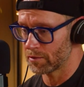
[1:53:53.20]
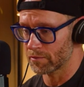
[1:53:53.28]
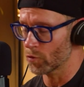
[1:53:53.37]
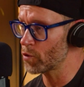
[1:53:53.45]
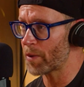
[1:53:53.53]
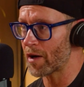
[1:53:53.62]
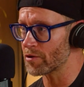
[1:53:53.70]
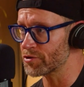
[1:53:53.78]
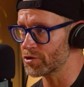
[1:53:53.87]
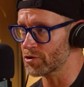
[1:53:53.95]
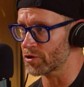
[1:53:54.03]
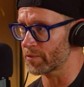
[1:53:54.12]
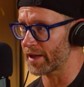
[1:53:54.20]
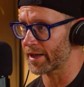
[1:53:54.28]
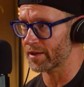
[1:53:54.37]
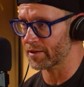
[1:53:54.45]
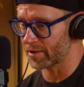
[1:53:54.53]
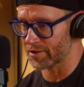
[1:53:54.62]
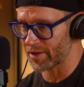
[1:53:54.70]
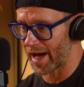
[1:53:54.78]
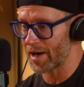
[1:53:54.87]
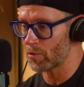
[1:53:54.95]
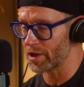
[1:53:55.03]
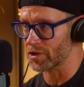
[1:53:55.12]
more power to you, man, because I
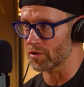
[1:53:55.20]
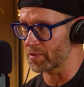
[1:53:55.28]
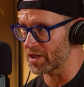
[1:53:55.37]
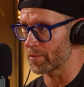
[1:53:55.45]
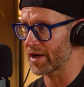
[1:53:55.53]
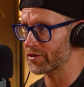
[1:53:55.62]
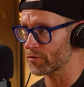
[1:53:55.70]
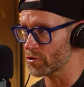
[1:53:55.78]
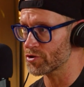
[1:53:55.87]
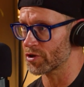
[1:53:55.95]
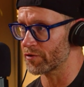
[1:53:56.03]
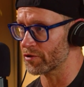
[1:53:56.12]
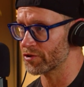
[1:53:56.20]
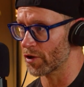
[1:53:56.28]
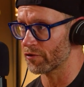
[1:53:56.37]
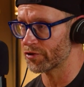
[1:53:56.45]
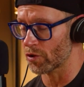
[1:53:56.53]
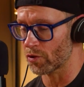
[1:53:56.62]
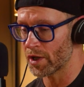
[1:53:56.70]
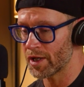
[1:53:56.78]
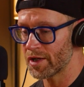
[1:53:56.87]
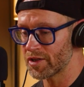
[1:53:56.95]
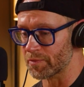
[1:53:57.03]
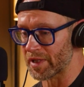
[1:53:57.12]
want you to be the best version of yourself. So
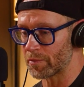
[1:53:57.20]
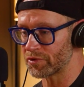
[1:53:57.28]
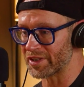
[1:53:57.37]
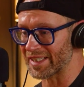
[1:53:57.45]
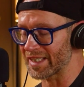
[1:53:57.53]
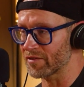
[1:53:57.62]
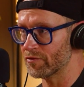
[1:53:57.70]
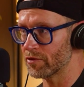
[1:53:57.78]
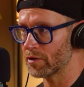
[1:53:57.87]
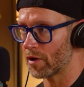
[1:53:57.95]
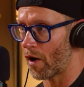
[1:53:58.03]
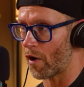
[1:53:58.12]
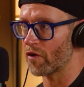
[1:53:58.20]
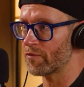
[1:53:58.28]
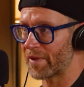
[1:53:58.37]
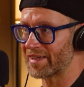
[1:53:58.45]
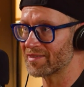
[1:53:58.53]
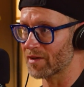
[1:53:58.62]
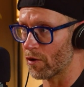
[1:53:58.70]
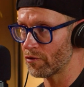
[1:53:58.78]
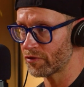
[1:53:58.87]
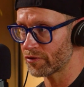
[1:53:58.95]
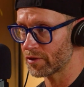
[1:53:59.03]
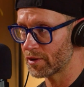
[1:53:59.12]
to be able to give all of
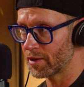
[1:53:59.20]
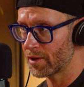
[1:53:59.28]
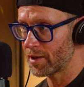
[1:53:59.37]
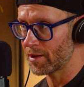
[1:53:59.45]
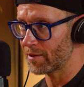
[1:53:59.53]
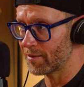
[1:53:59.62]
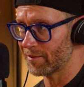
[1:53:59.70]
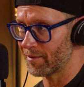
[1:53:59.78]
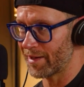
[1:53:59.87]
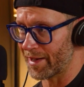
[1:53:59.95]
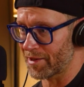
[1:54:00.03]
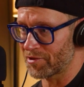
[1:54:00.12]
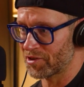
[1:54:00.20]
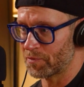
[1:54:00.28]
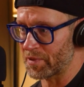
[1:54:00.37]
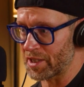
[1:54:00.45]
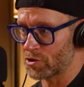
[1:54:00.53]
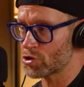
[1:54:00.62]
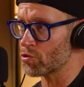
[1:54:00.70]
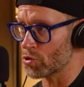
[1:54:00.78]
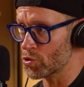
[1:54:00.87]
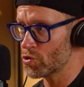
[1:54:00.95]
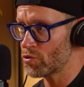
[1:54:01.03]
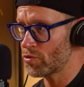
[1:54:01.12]
myself and just be
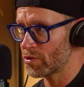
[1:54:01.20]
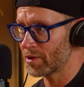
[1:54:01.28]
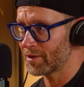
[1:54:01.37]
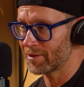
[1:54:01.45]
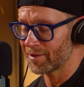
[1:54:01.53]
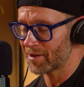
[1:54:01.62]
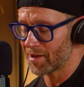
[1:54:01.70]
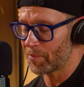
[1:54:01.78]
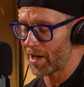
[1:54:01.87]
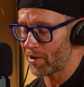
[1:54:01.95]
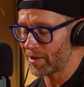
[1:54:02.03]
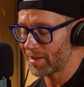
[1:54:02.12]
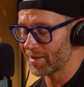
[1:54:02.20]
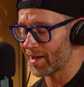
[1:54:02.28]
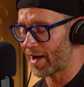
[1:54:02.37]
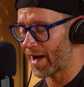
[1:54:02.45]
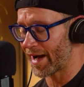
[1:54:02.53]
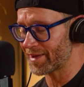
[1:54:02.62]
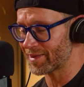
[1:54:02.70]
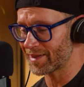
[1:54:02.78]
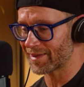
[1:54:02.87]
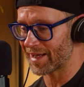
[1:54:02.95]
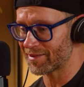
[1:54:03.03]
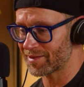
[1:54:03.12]
true about it I think
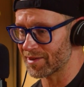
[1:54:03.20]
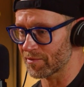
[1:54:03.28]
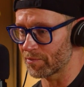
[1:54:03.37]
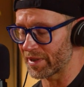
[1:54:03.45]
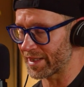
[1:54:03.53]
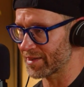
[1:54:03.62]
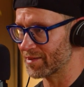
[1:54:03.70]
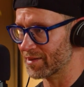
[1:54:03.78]
that's the biggest